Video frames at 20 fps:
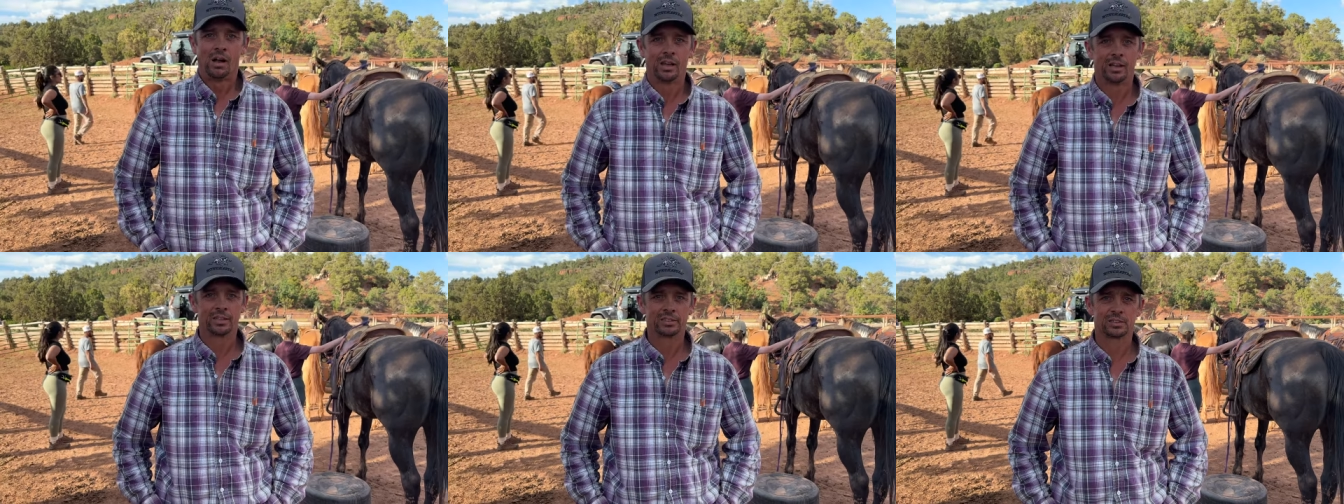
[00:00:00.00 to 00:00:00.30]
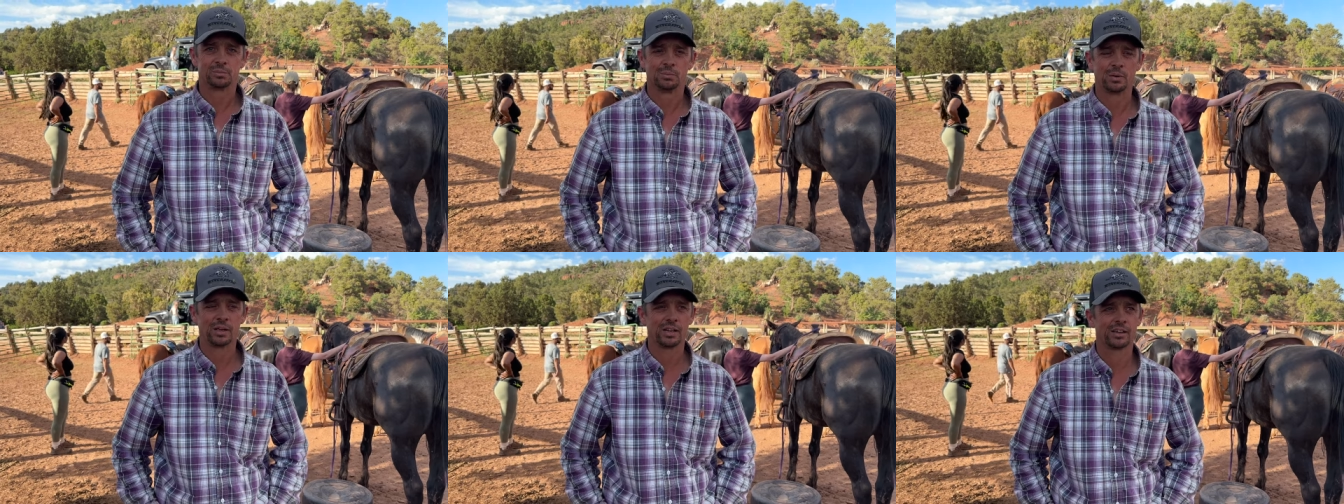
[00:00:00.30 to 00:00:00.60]
It's
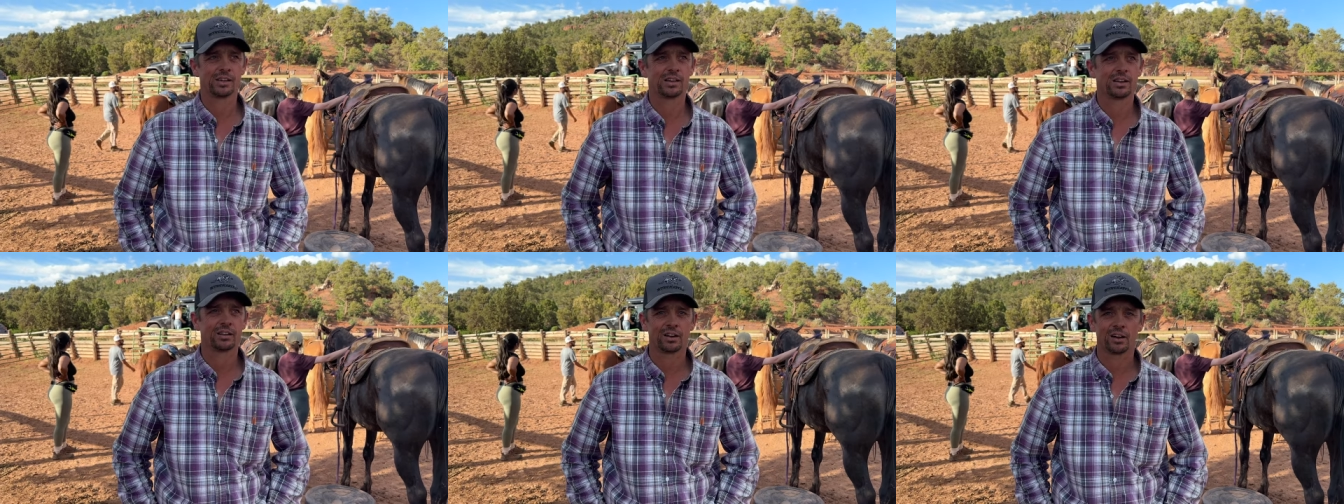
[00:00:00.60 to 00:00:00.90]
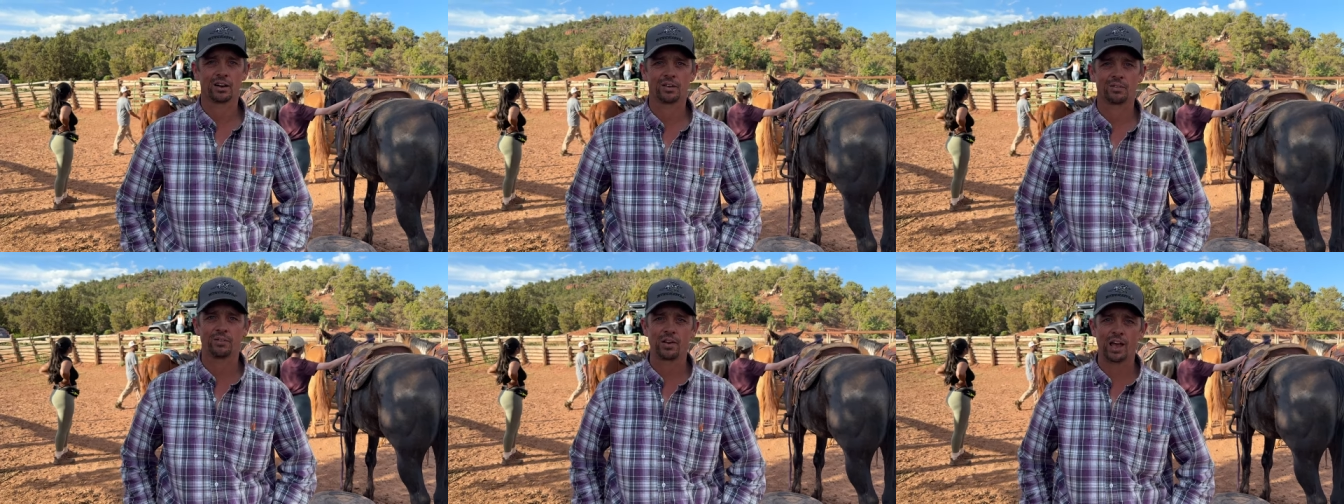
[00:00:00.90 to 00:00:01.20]
been in
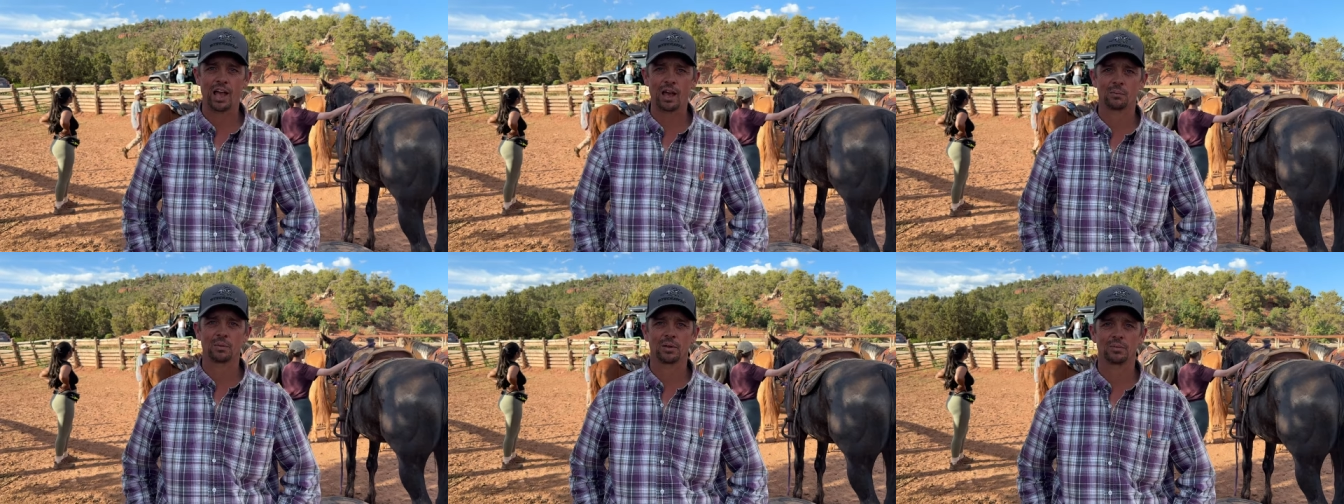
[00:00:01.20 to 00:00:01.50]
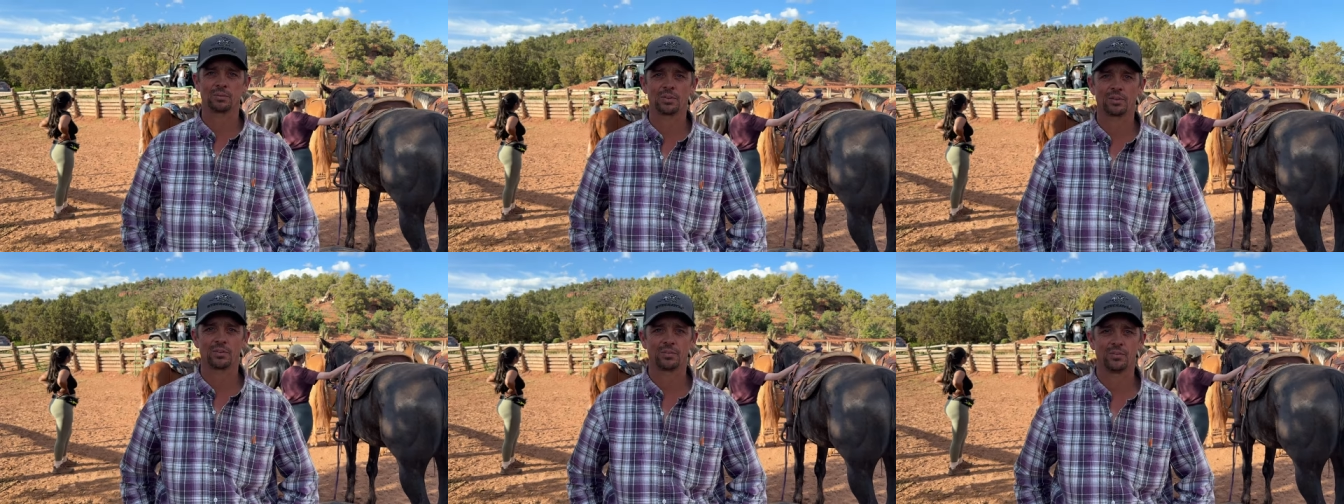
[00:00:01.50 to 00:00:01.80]
our family
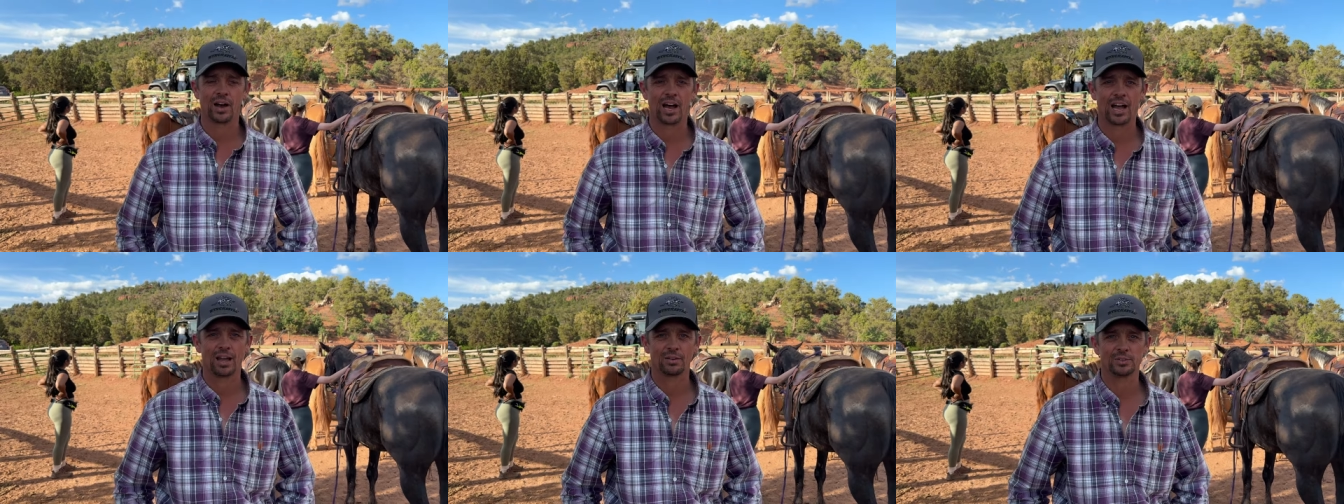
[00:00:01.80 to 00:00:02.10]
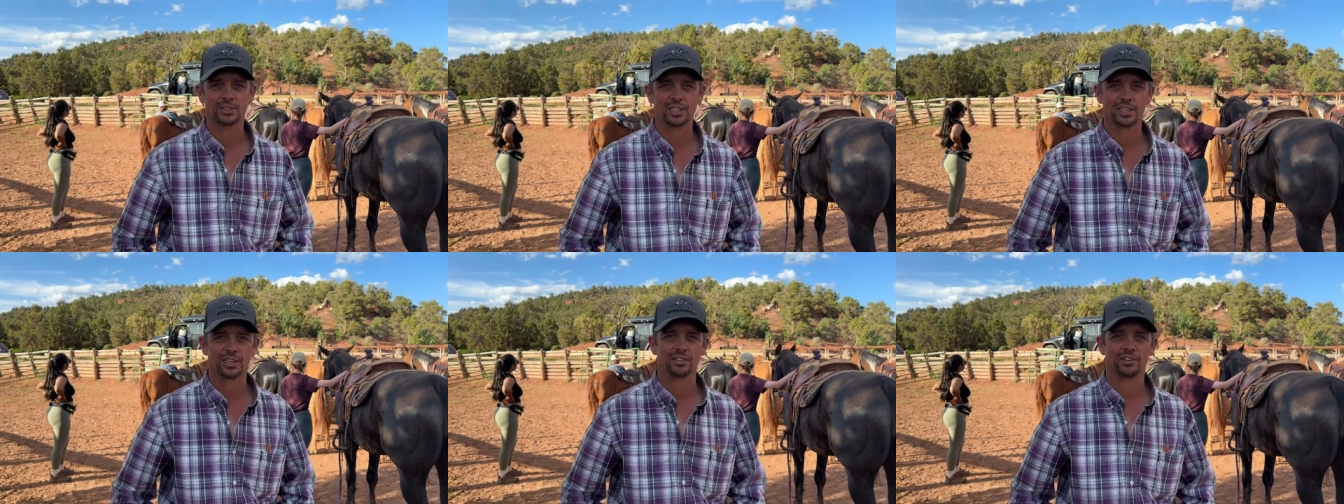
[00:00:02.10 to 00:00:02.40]
for five
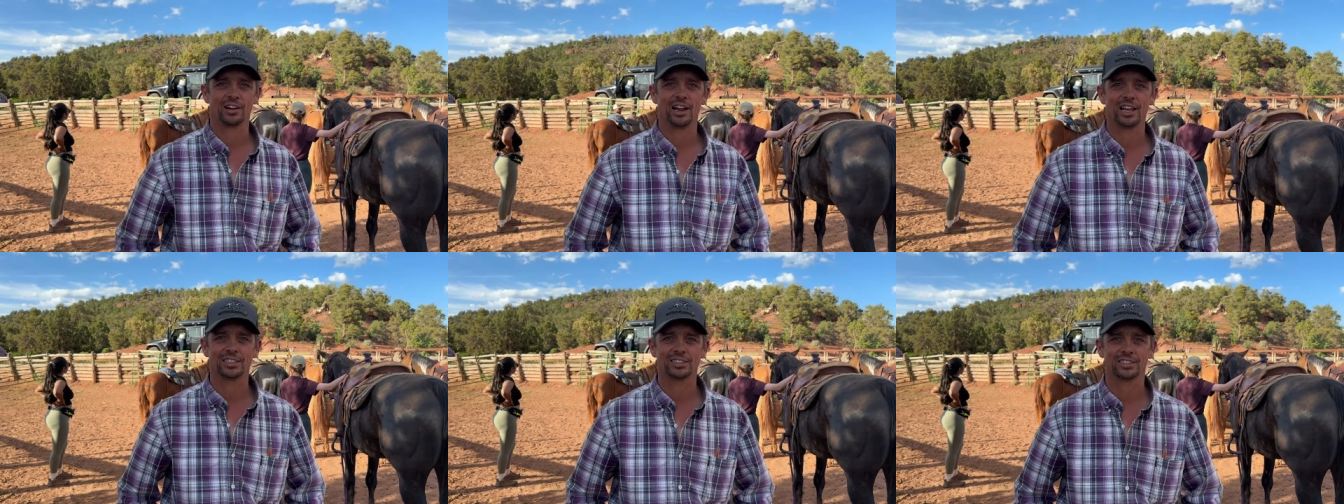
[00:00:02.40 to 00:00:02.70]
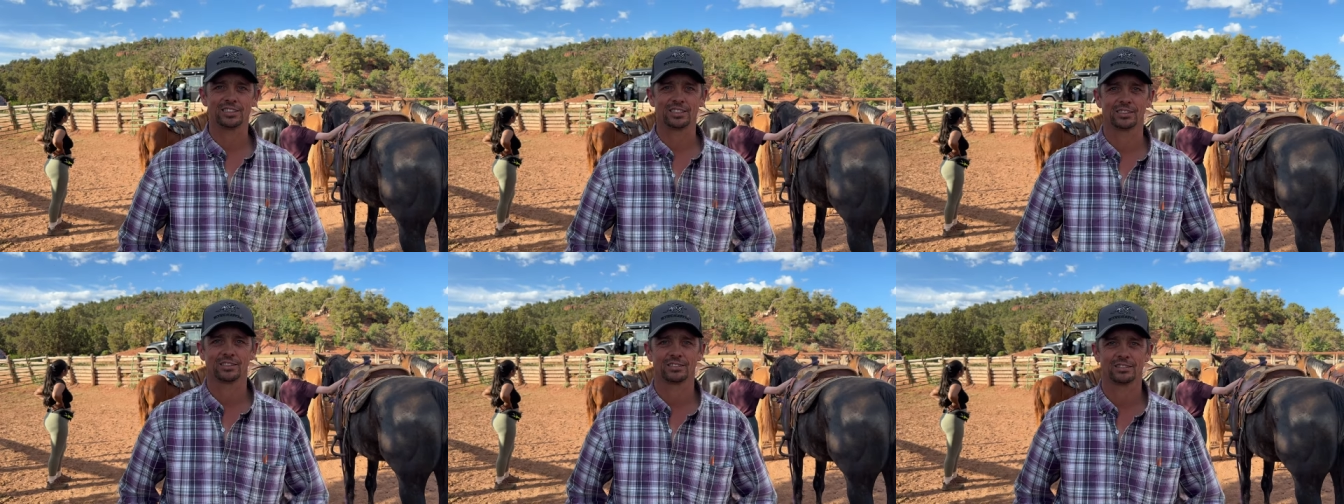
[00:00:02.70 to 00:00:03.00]

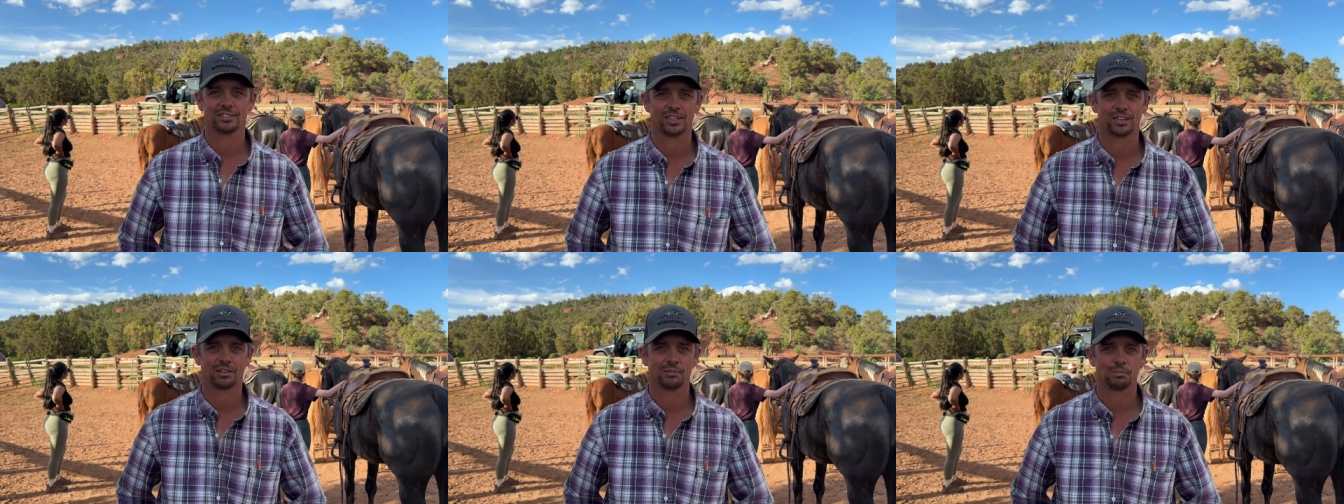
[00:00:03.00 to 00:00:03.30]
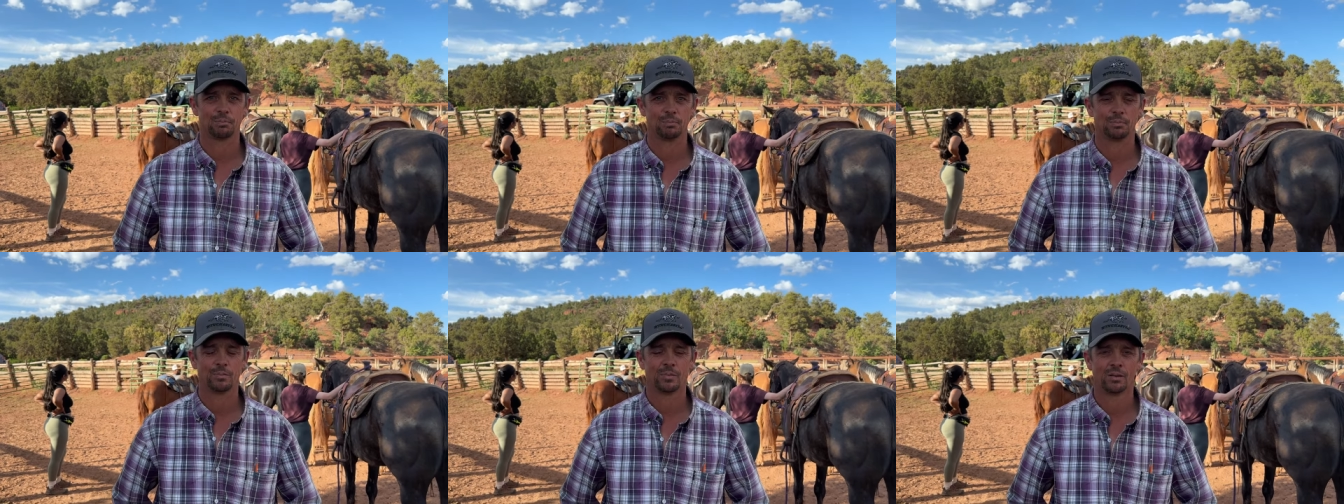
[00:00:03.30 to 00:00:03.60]
generations and